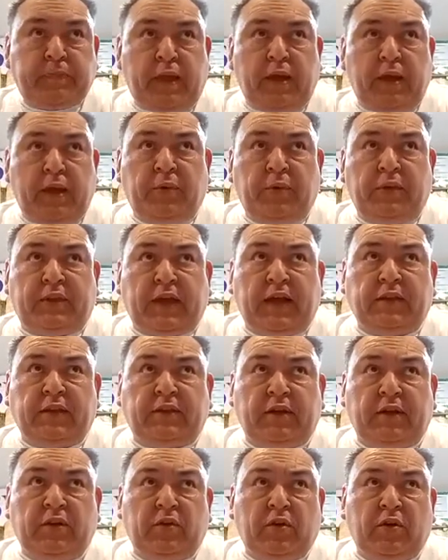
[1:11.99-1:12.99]
And we thank
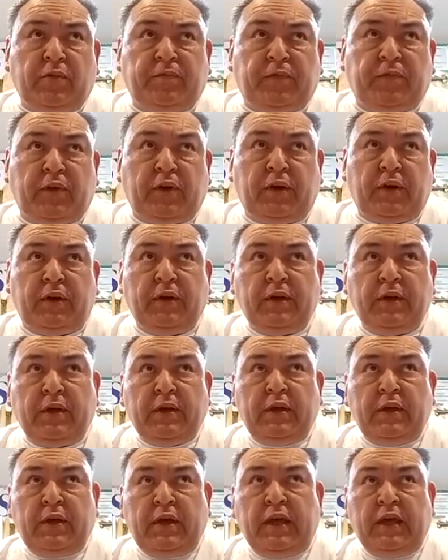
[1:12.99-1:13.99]
the Lord for
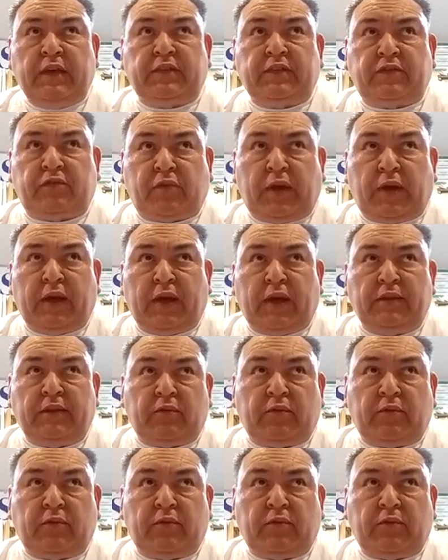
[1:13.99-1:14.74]
his strength.